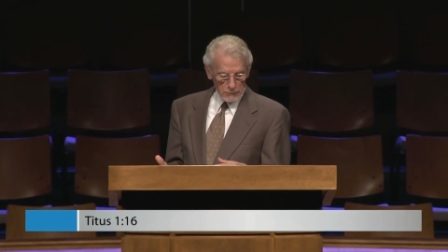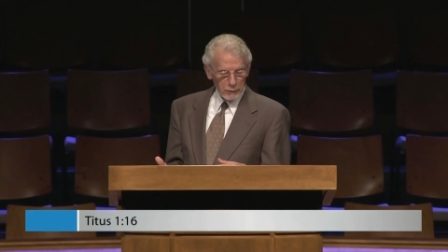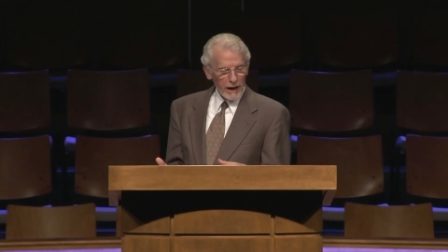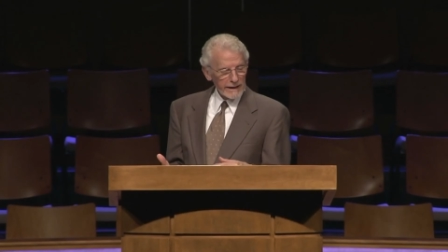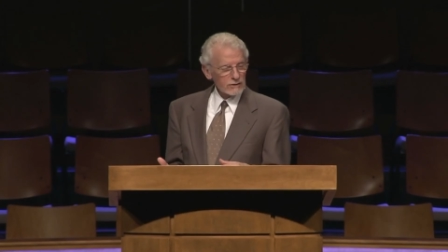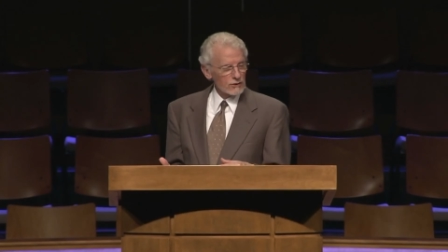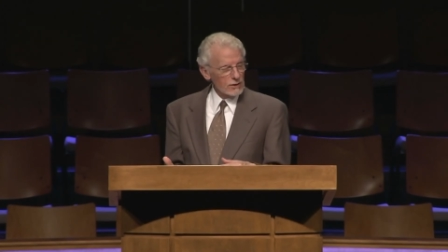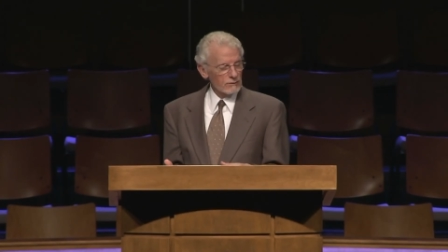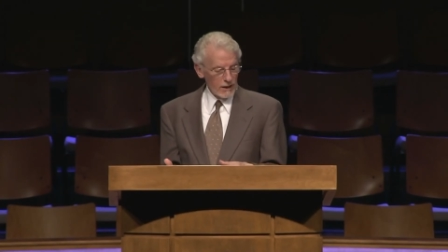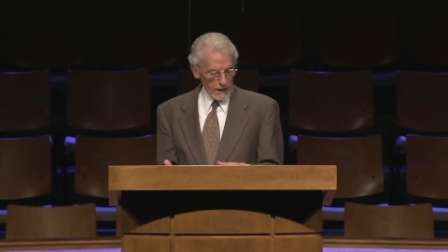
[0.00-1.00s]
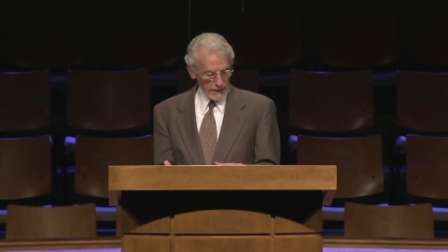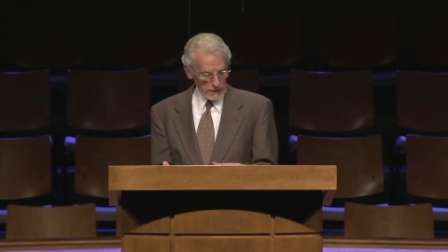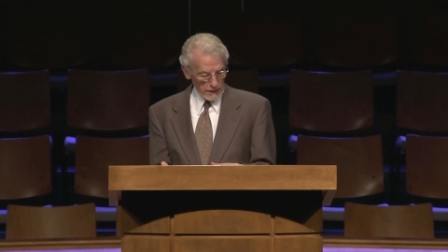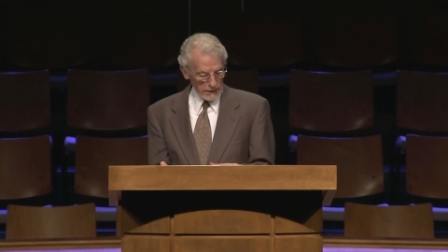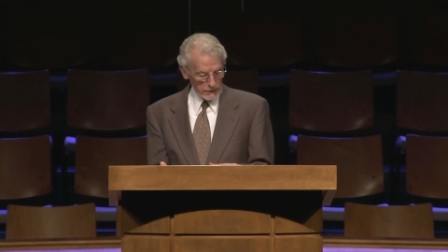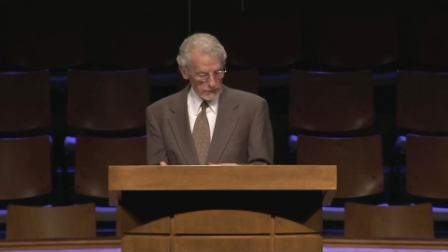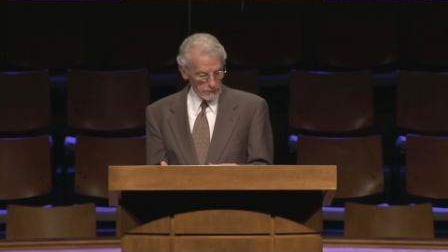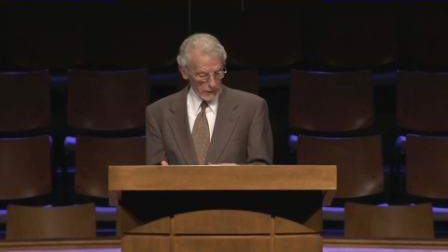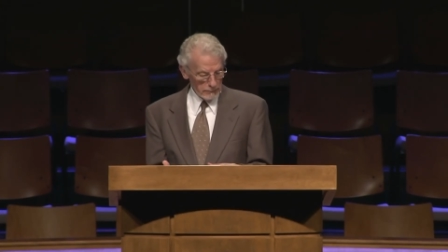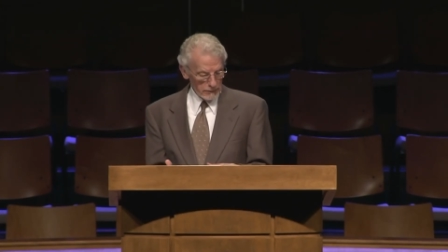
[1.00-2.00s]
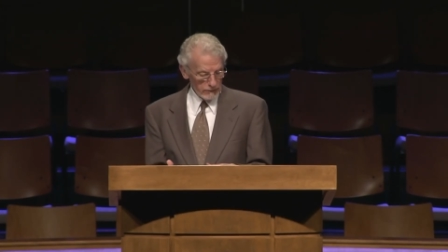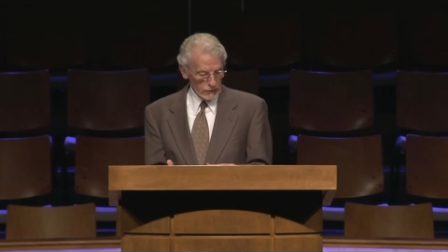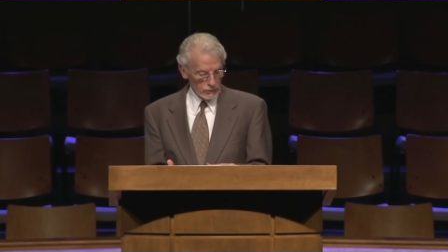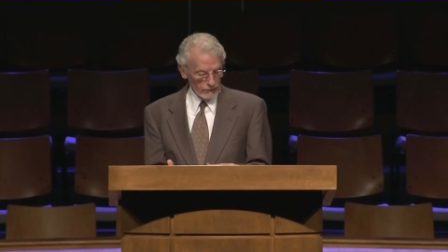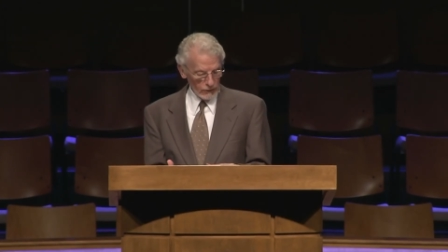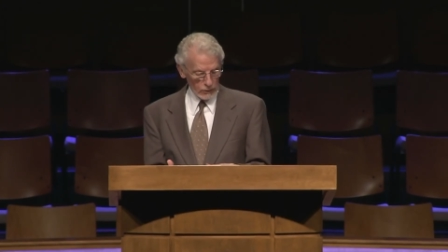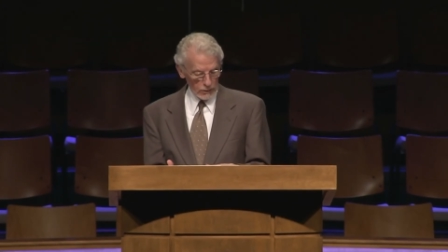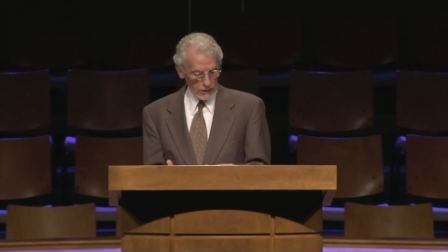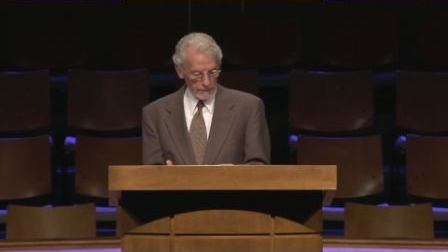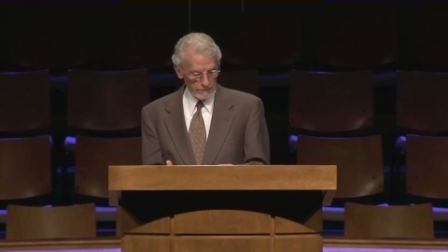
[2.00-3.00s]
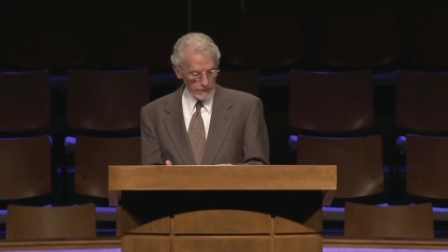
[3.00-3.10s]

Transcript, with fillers: practice of godliness, up in verse 4.